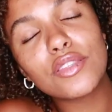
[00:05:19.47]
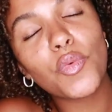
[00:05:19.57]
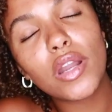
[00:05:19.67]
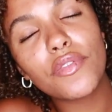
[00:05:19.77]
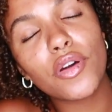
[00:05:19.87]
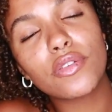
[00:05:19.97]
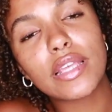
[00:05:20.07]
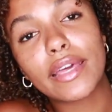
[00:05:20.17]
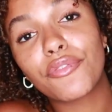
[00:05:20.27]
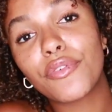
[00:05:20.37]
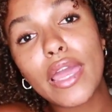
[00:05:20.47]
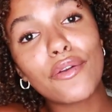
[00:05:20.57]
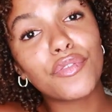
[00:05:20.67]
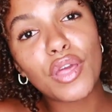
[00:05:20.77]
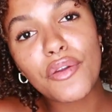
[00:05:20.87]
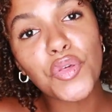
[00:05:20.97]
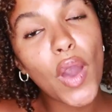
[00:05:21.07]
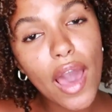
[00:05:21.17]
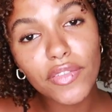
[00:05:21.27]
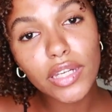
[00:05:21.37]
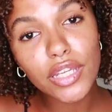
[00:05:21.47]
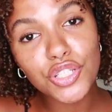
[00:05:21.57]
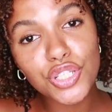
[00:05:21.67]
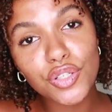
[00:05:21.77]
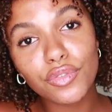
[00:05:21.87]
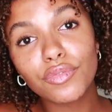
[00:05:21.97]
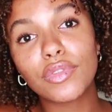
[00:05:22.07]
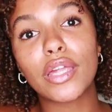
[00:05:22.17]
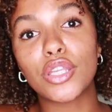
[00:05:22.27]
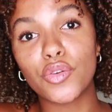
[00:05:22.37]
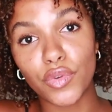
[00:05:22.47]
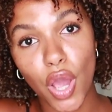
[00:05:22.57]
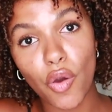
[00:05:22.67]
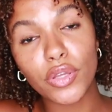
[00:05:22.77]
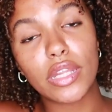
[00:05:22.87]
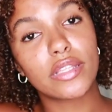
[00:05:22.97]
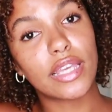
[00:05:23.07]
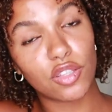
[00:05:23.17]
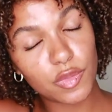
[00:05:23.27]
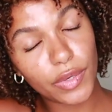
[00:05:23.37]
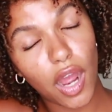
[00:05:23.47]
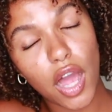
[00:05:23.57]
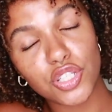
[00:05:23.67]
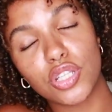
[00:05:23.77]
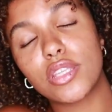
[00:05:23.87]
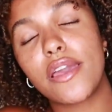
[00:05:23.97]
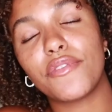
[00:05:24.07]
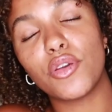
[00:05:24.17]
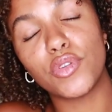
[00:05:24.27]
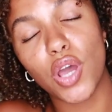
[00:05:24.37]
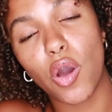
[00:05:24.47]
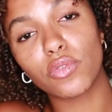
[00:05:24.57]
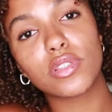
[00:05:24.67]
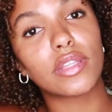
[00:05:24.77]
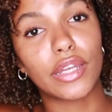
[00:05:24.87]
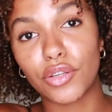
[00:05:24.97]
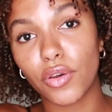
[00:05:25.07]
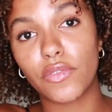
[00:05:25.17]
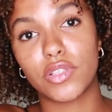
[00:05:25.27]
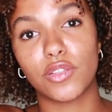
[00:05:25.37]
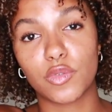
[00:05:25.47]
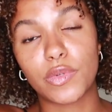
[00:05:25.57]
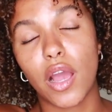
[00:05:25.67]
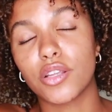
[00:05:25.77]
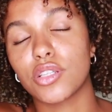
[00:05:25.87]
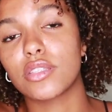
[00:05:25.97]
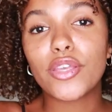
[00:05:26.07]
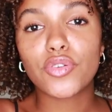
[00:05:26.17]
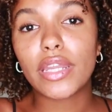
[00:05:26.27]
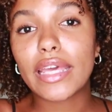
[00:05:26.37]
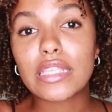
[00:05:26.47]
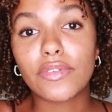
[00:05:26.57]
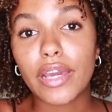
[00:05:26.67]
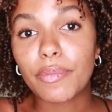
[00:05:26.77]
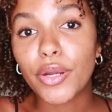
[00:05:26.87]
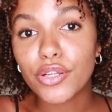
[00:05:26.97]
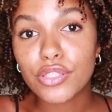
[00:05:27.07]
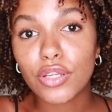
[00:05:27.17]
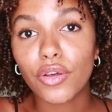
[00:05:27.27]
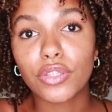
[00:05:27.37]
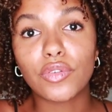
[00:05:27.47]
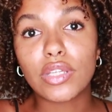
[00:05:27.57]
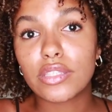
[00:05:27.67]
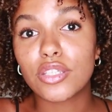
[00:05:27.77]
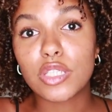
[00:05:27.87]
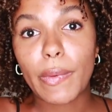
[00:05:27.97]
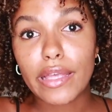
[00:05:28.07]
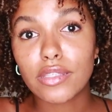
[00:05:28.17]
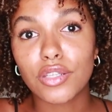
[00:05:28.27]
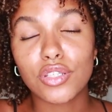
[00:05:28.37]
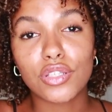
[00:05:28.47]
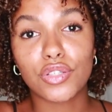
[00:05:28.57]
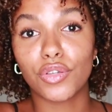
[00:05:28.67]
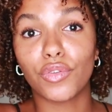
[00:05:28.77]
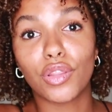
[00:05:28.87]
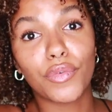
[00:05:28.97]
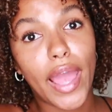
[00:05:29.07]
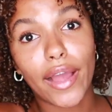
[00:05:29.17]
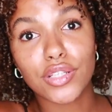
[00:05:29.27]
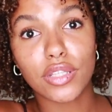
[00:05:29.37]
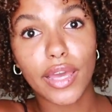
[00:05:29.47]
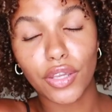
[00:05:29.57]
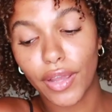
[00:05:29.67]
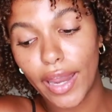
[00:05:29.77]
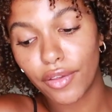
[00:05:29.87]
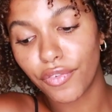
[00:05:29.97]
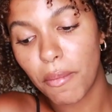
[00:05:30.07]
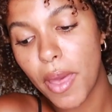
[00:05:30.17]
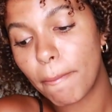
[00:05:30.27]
It's one of those like, if, if you have that issue, then you know you need to take those precautions. If you don't, then you don't have to take those precautions. Waist training is very personal. You need to just pay attention to the reaction that you're getting from